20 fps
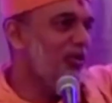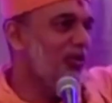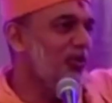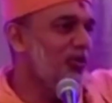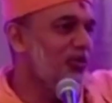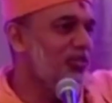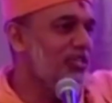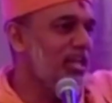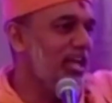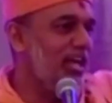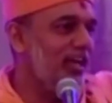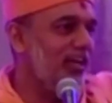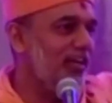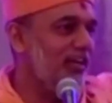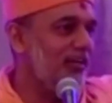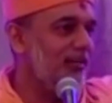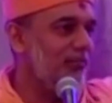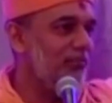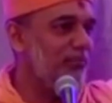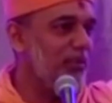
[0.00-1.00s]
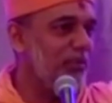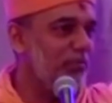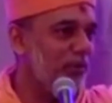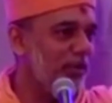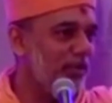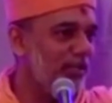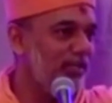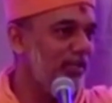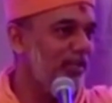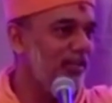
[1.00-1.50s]
you lose there,
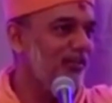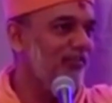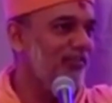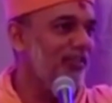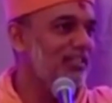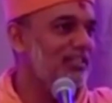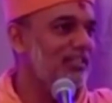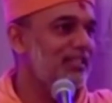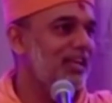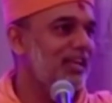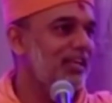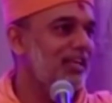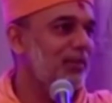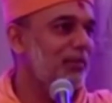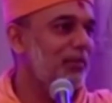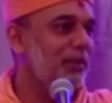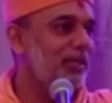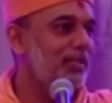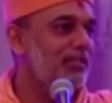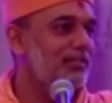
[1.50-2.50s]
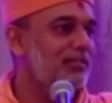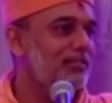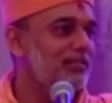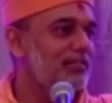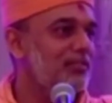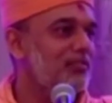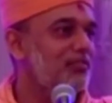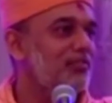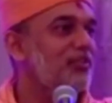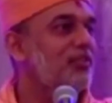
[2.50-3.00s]
people here will start keeping
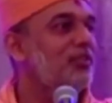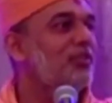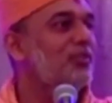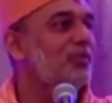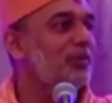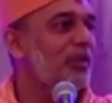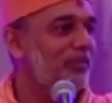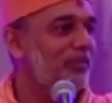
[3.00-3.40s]
distances with you,